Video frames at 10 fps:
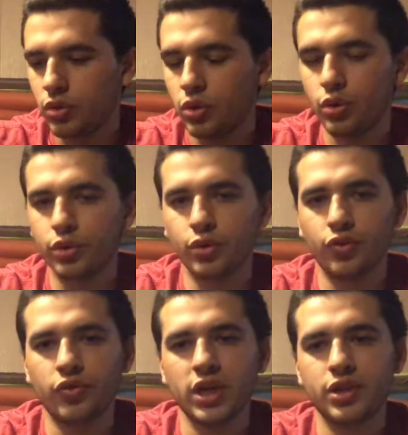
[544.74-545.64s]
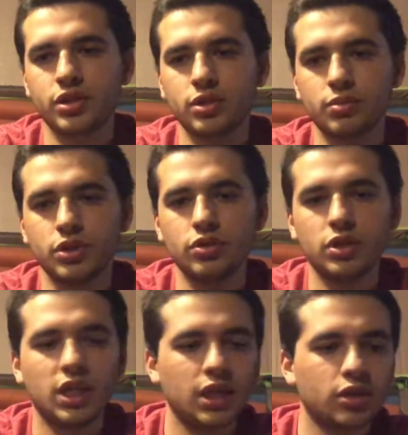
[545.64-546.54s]
who through faith subdued
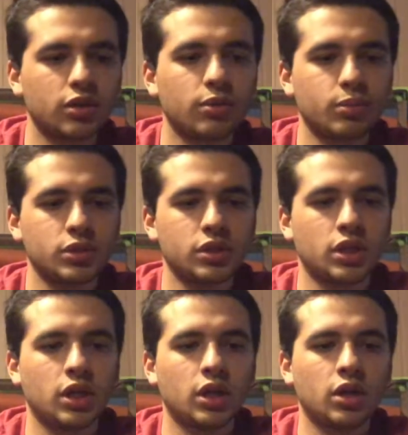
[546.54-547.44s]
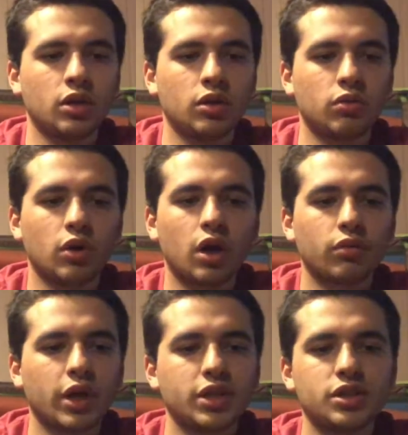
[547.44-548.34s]
kingdoms, wrought
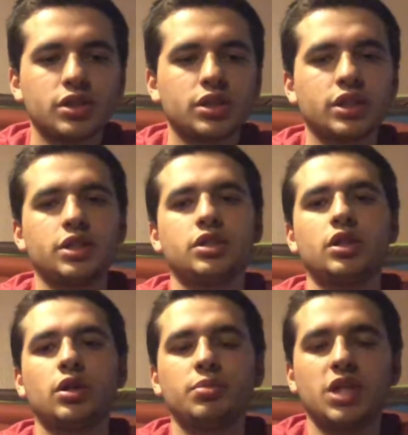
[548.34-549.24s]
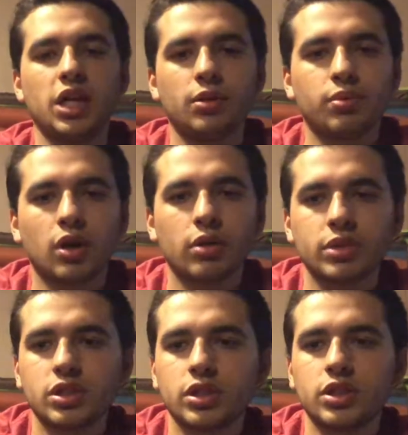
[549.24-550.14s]
righteousness, obtained
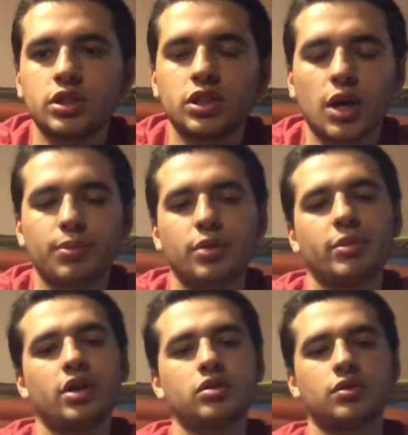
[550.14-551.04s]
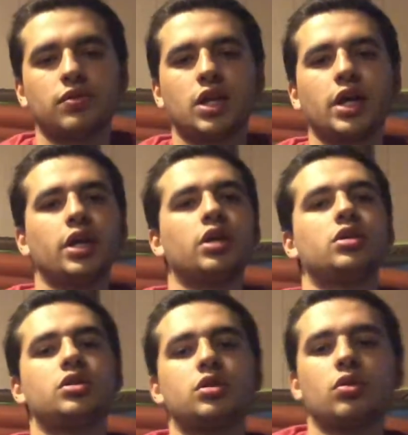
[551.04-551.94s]
promises, stopped the mouths of
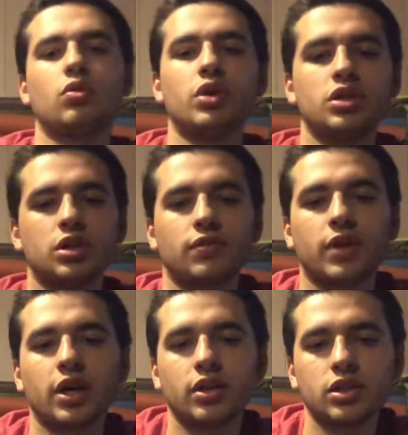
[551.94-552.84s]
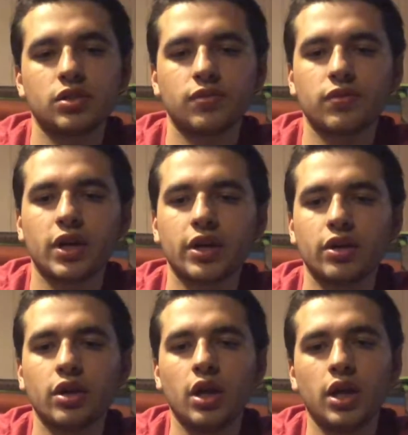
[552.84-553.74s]
lions, quenched the violence of
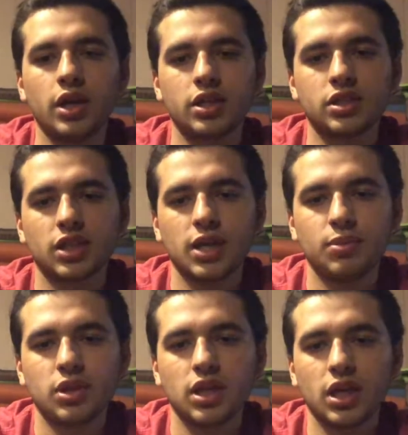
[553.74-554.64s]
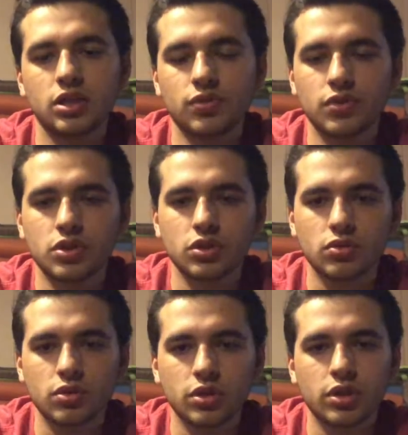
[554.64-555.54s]
fire, escaped the edge of the
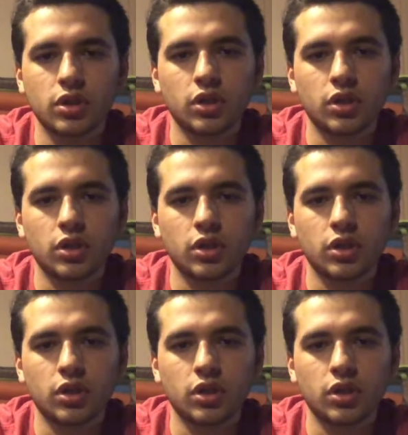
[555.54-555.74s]
sword,